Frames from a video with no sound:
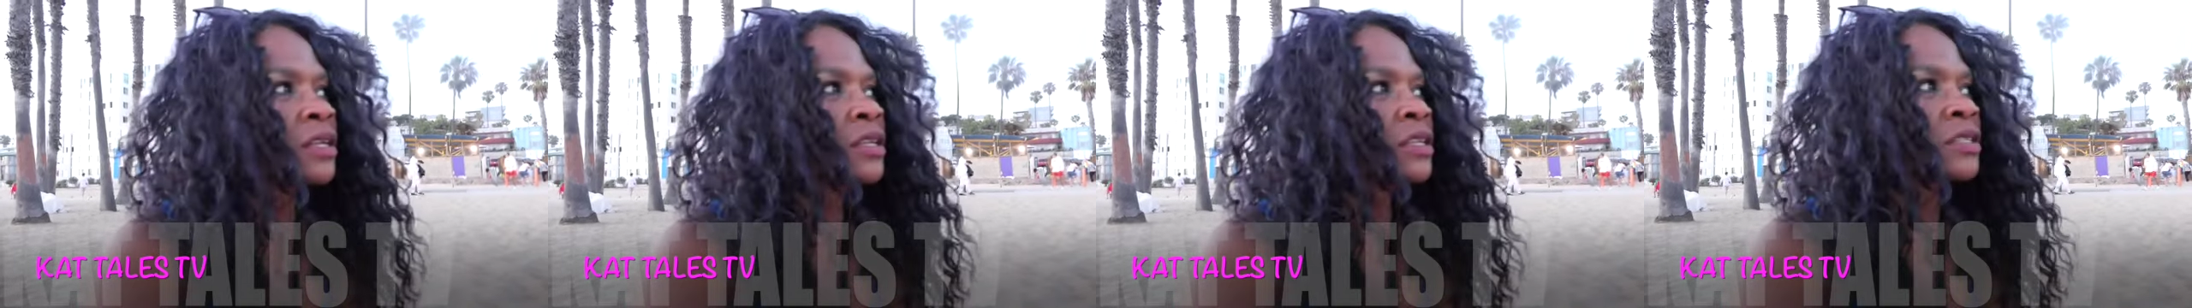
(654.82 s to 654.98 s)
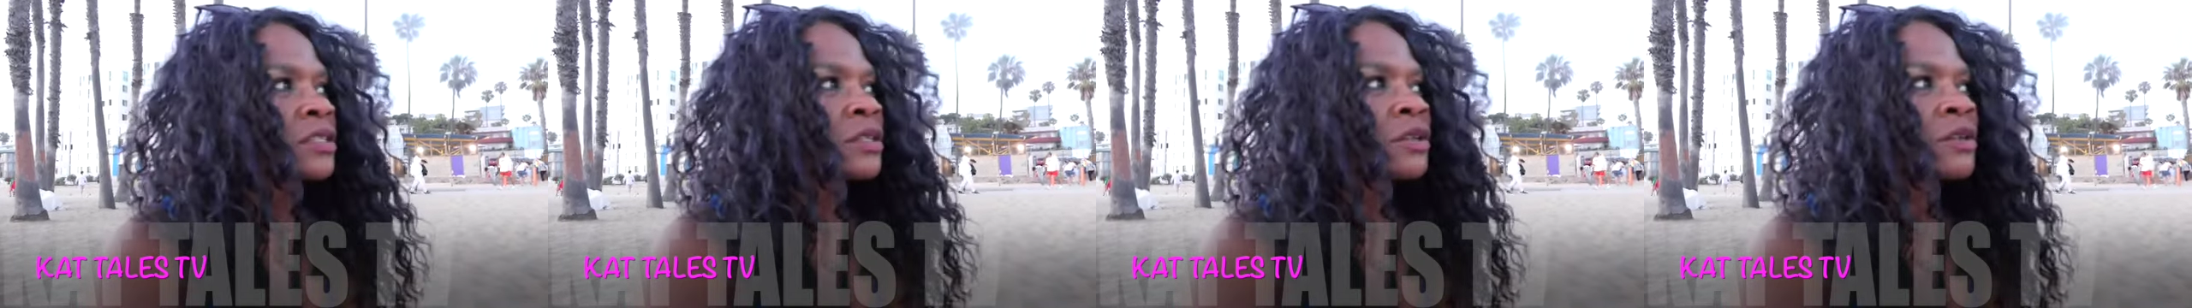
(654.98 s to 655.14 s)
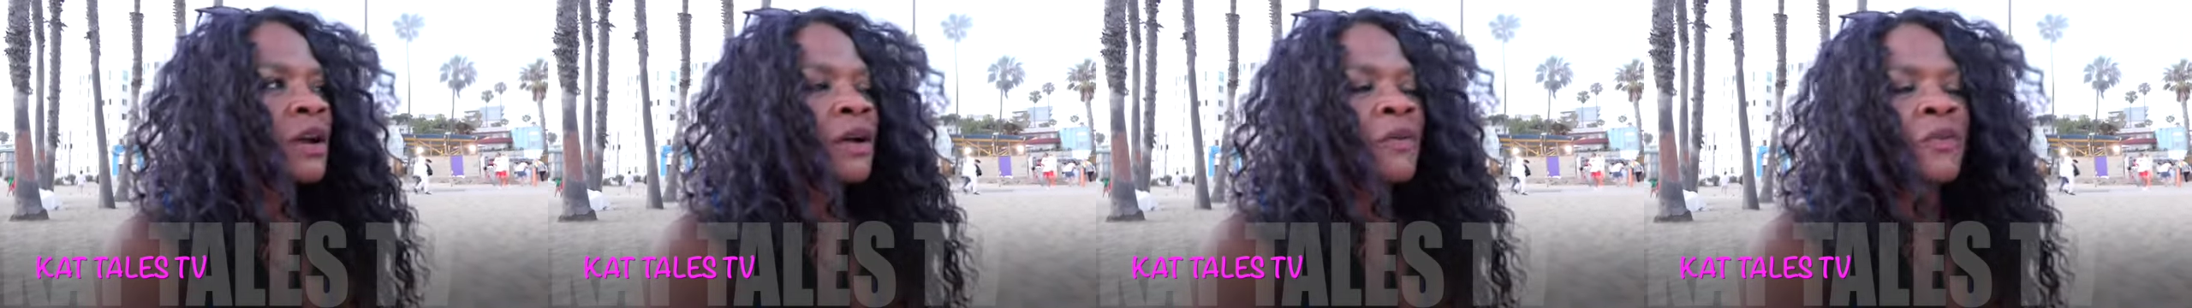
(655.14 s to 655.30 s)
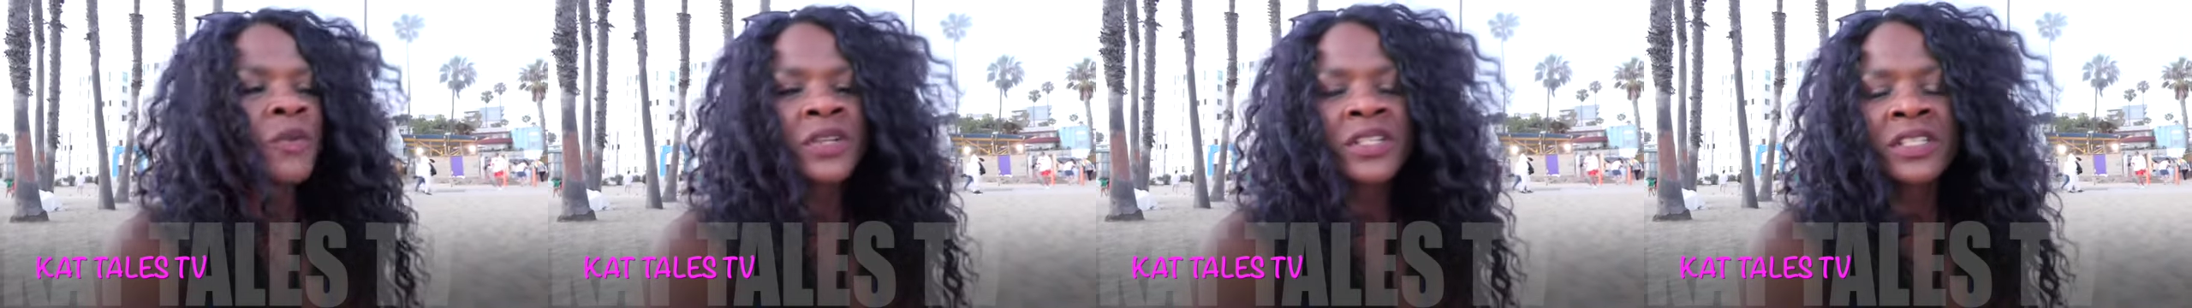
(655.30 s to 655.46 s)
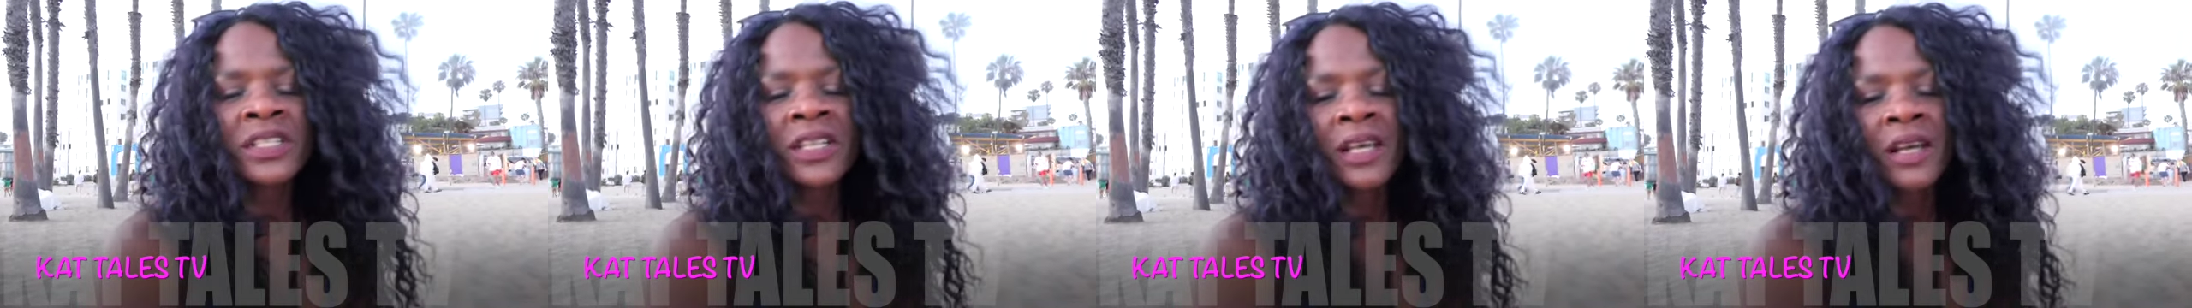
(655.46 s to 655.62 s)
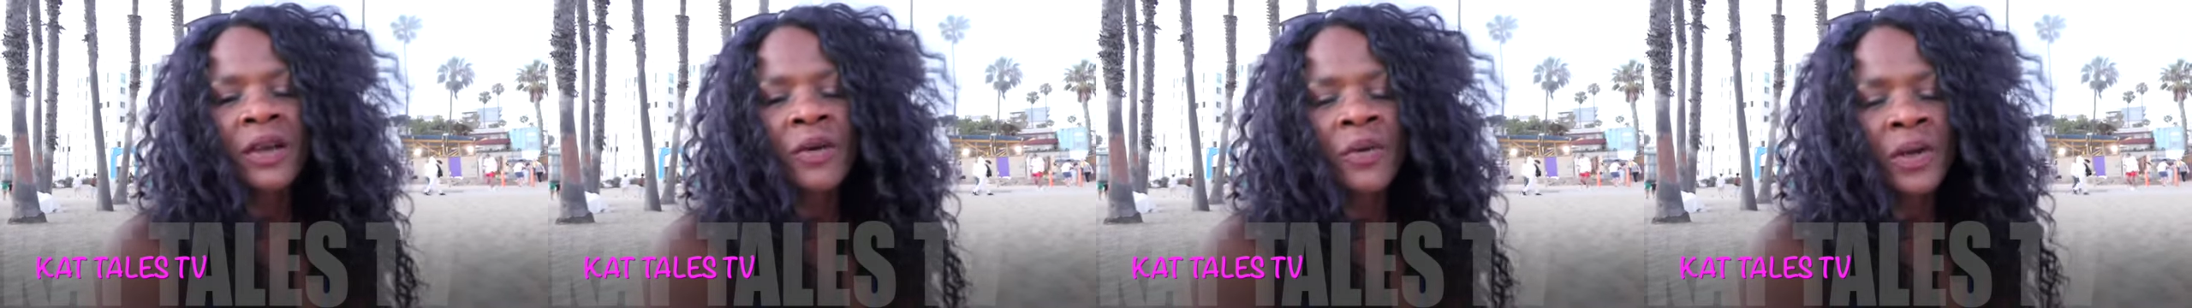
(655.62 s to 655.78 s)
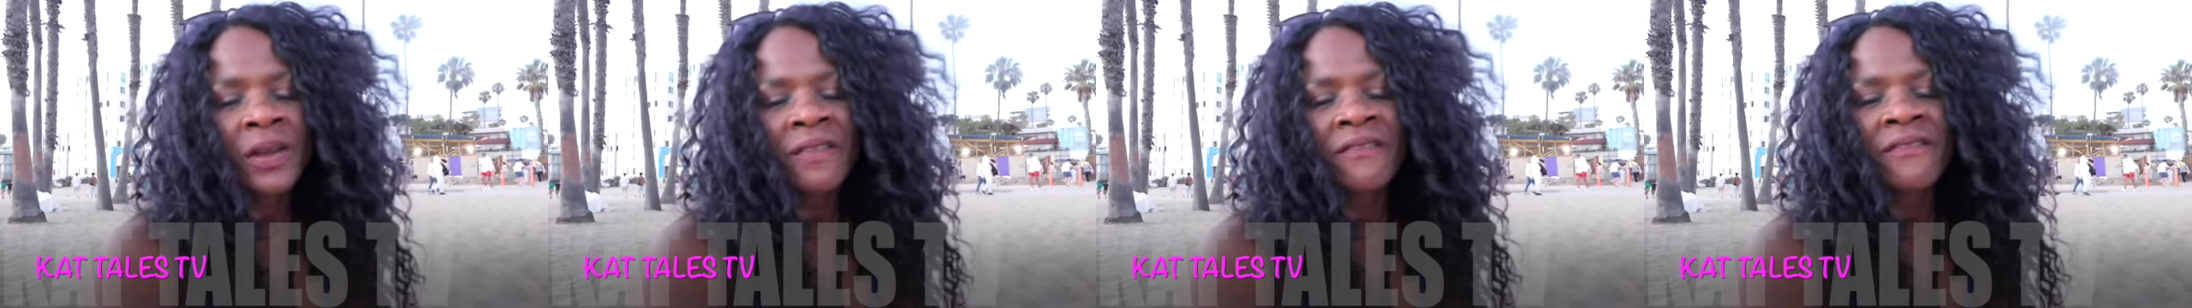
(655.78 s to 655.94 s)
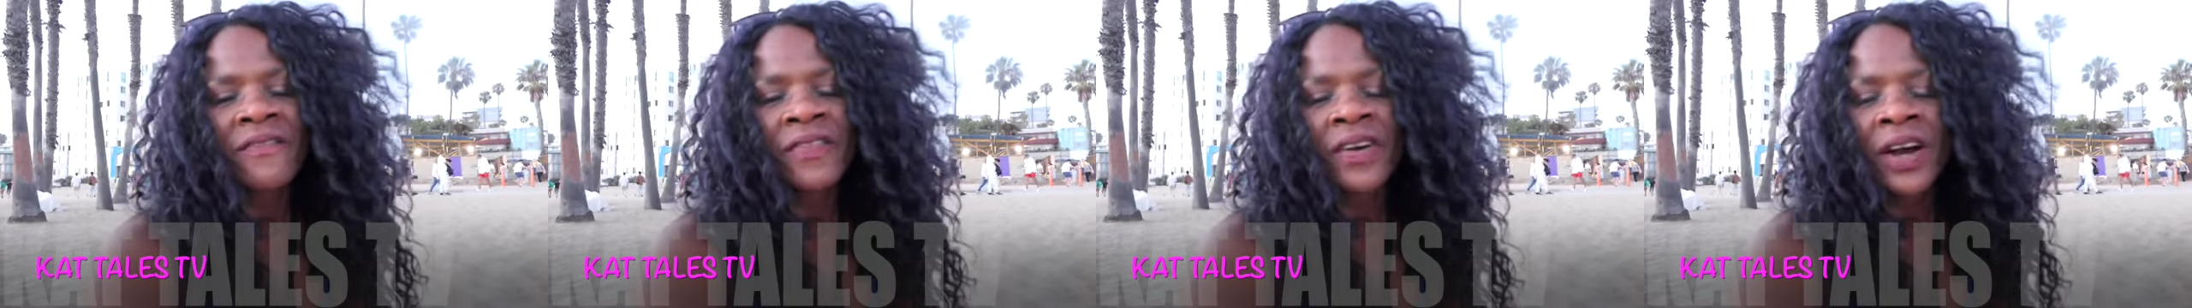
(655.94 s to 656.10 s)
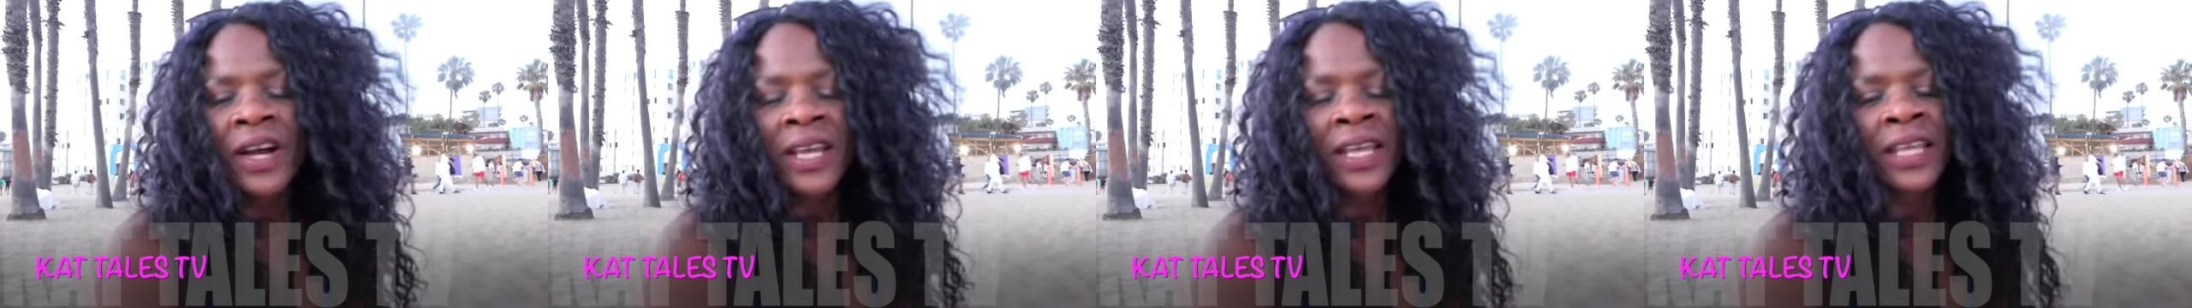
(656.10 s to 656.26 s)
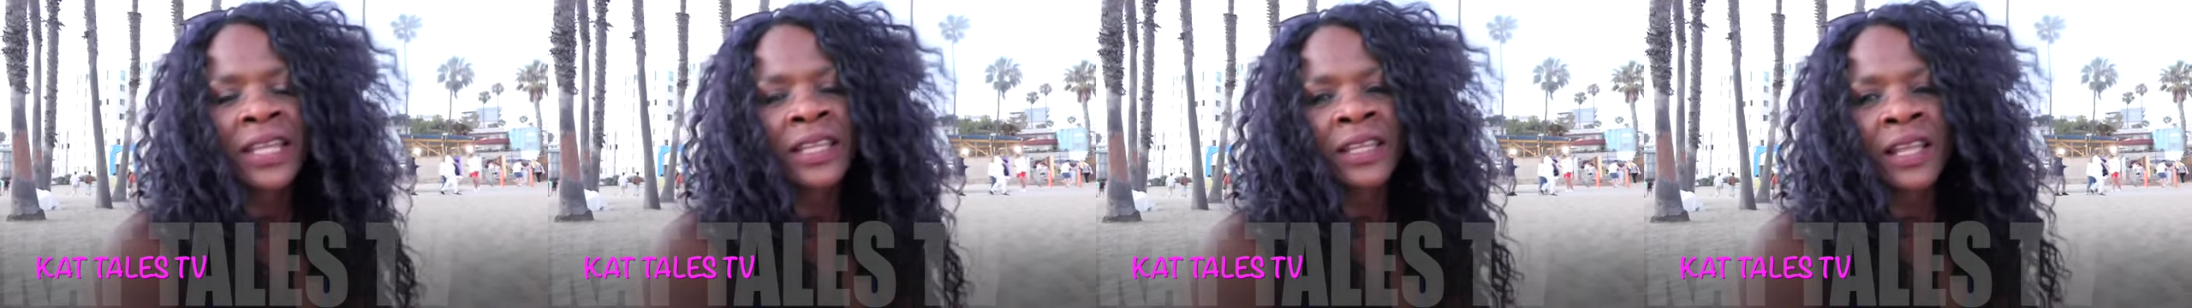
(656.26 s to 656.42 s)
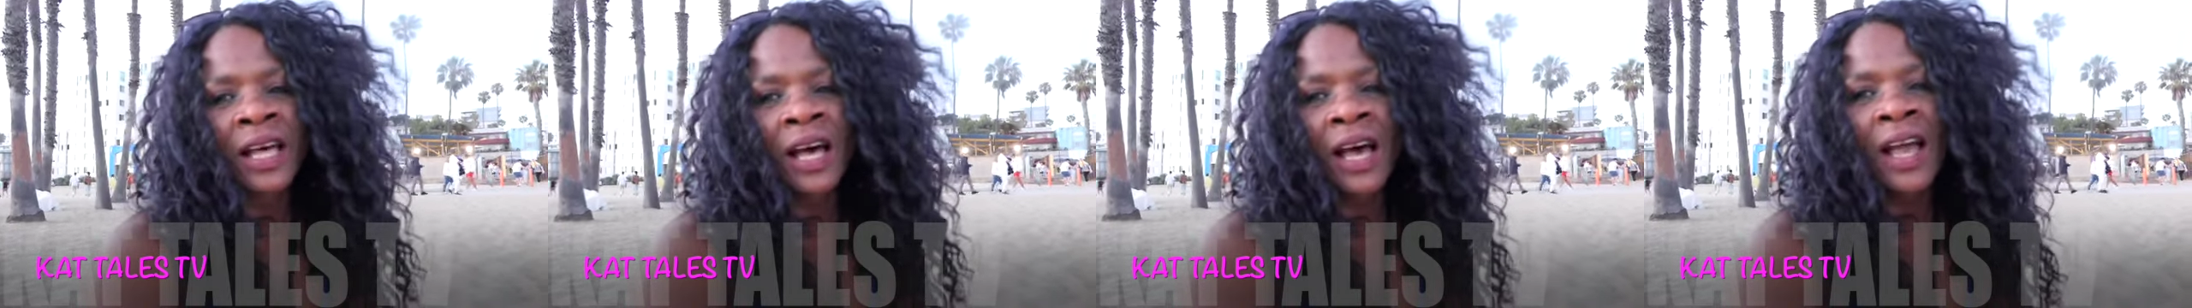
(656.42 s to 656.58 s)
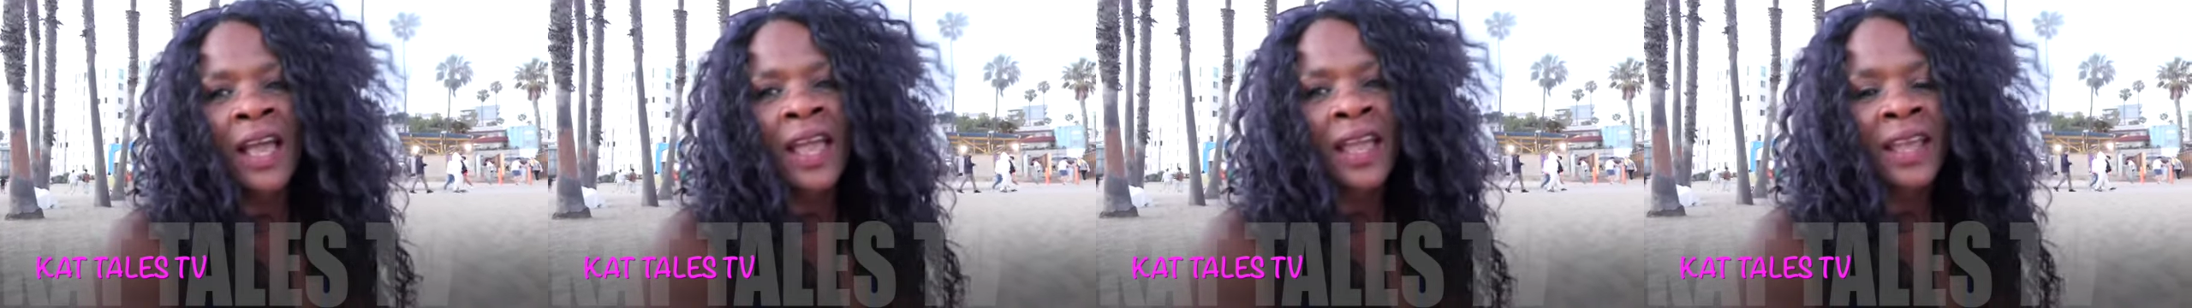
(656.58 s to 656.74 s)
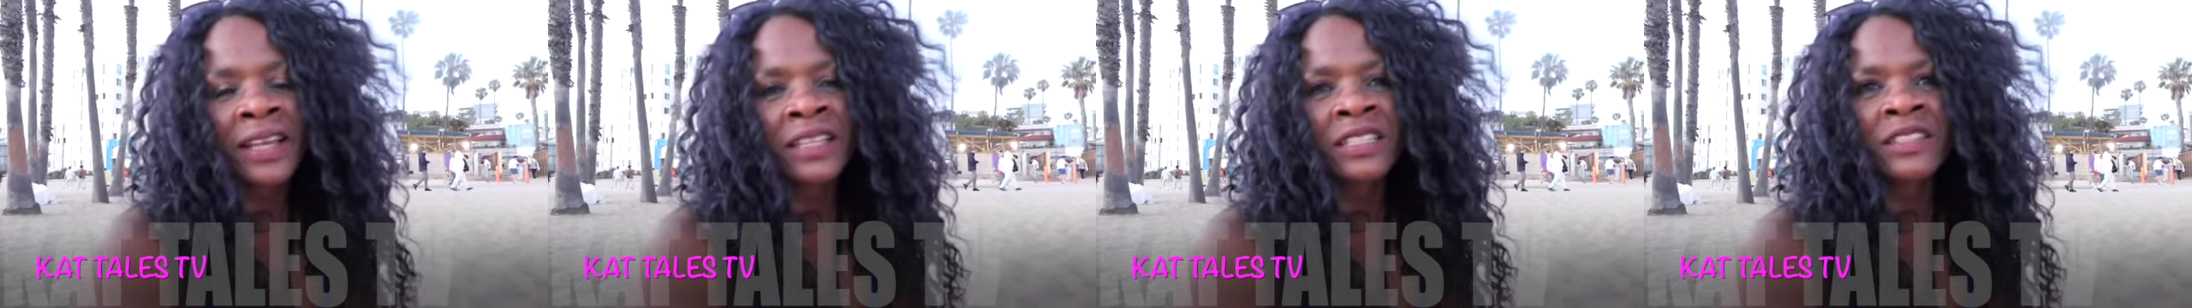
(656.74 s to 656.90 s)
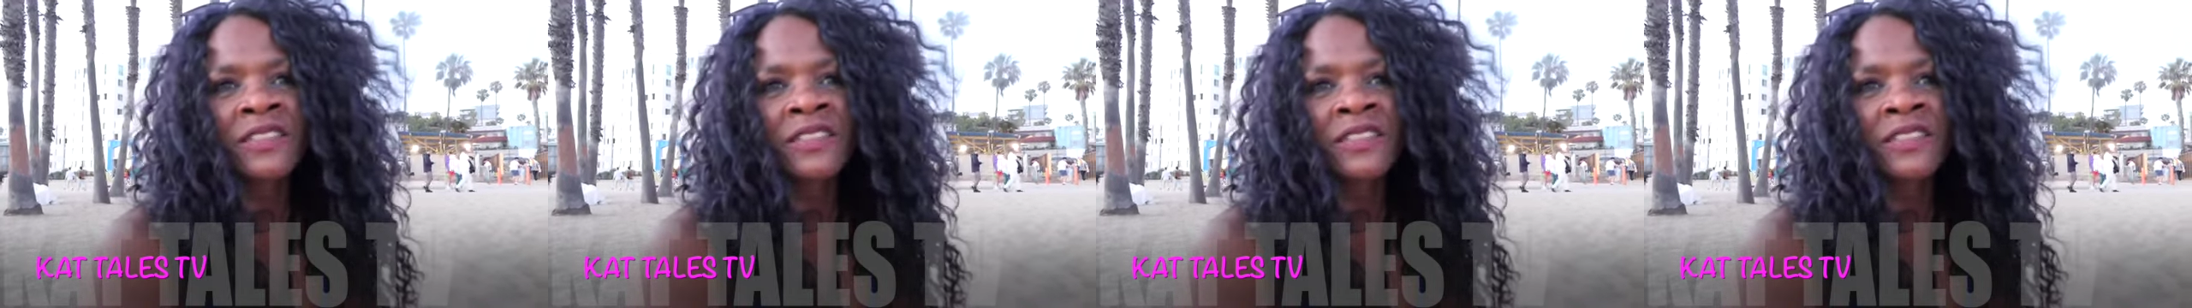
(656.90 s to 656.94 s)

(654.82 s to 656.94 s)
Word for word: So I wish they quit fucking lying.